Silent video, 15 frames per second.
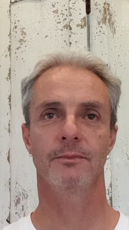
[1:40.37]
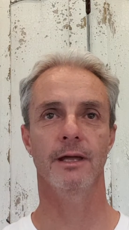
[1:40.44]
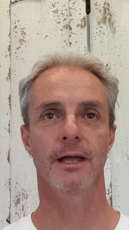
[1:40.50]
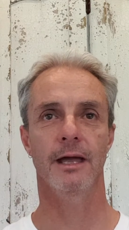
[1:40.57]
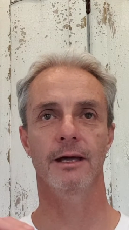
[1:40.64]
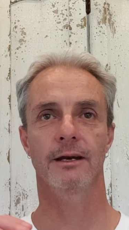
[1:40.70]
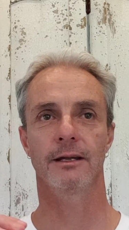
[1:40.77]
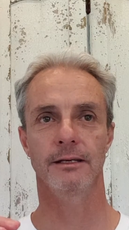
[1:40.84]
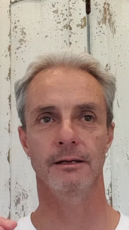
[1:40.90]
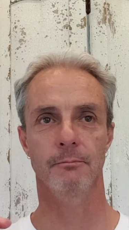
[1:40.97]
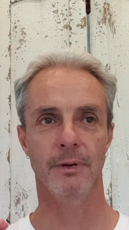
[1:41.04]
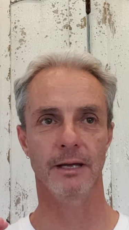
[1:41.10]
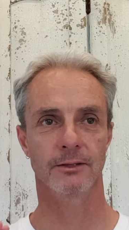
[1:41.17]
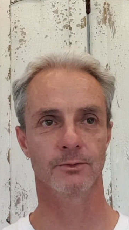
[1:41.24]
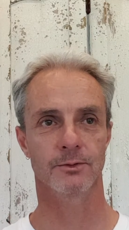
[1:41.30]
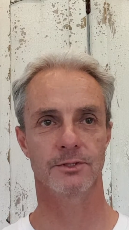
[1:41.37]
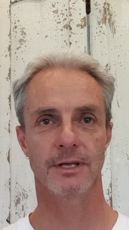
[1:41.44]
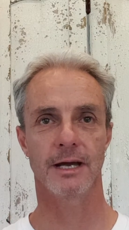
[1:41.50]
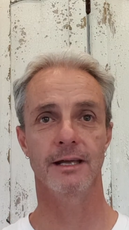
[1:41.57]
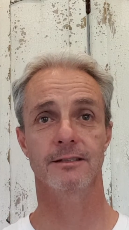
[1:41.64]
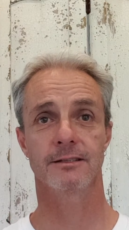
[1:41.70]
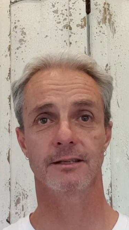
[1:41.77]
down and your mental
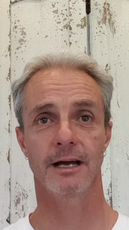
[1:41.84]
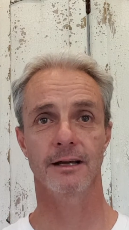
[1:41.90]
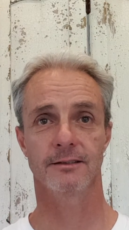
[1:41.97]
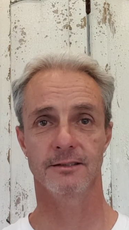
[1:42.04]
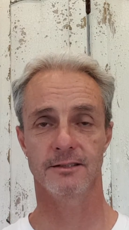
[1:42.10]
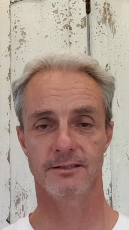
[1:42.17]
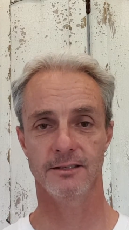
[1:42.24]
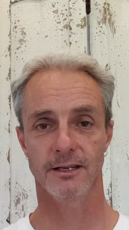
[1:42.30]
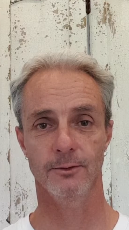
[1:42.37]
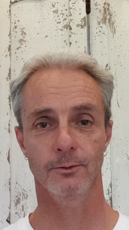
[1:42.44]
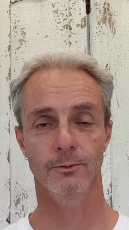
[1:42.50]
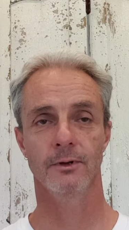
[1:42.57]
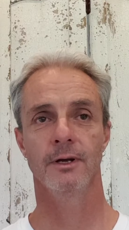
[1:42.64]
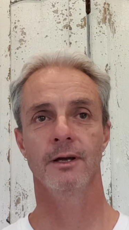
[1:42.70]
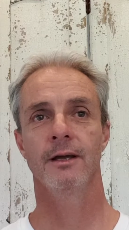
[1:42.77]
state start to settle,